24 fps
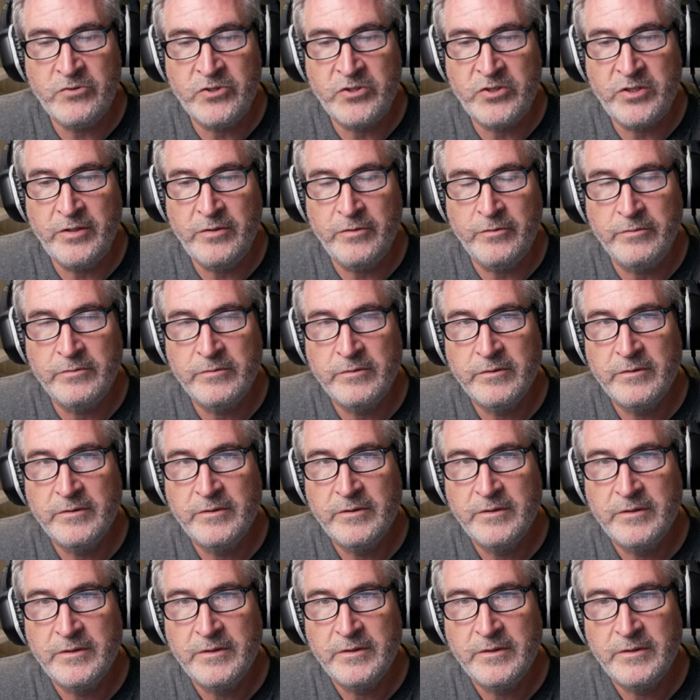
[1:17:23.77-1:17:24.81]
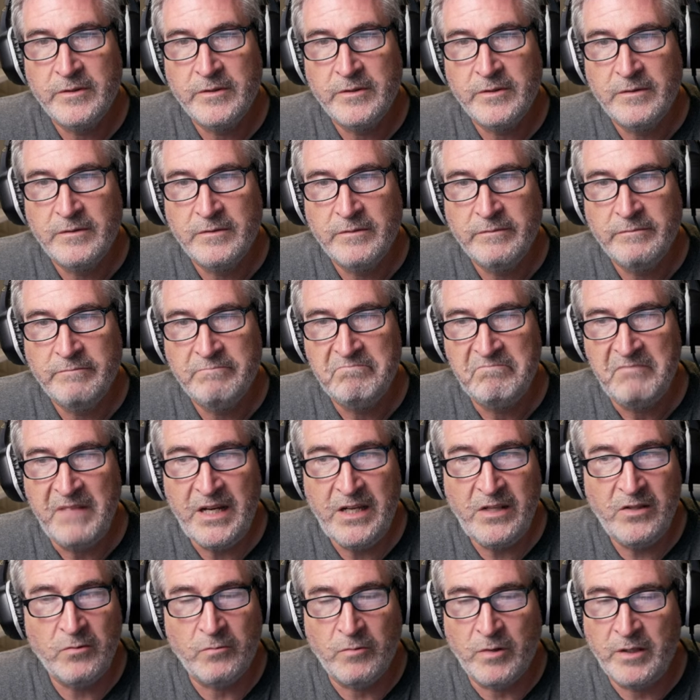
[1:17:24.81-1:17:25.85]
too?
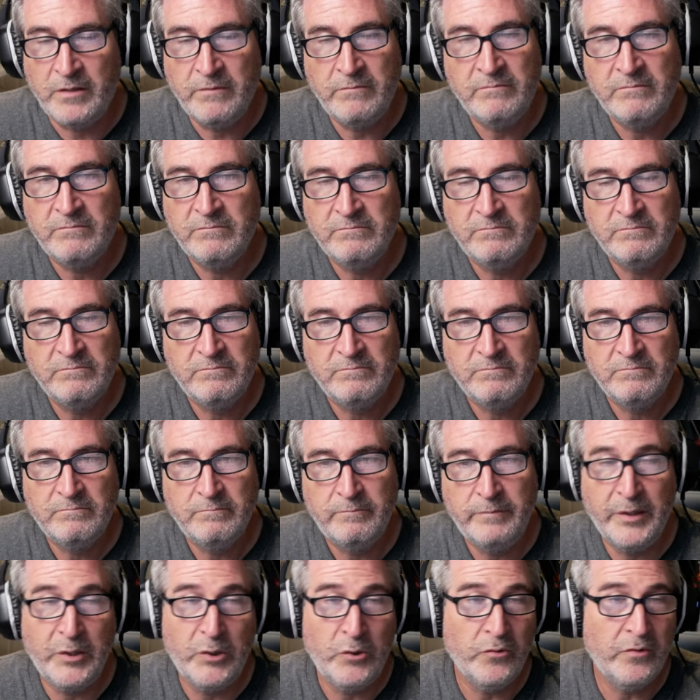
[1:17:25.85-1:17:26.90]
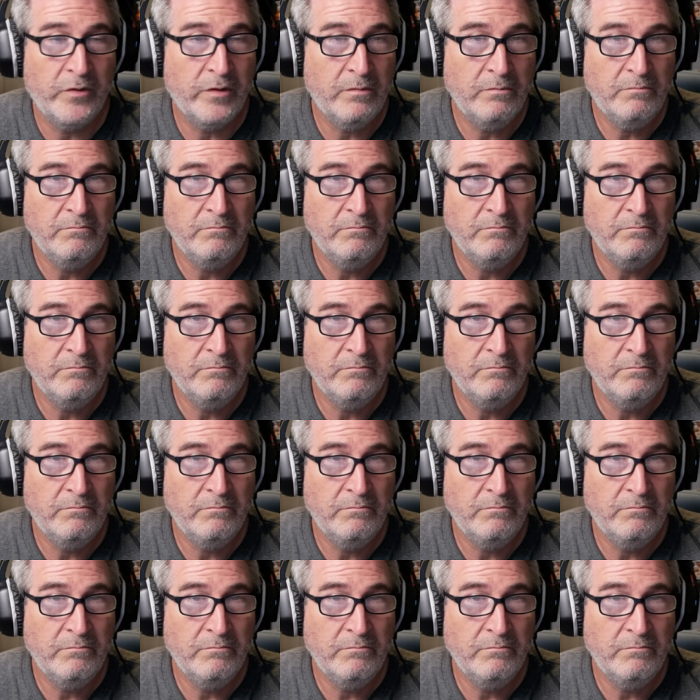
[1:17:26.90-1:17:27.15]
Either one. Both.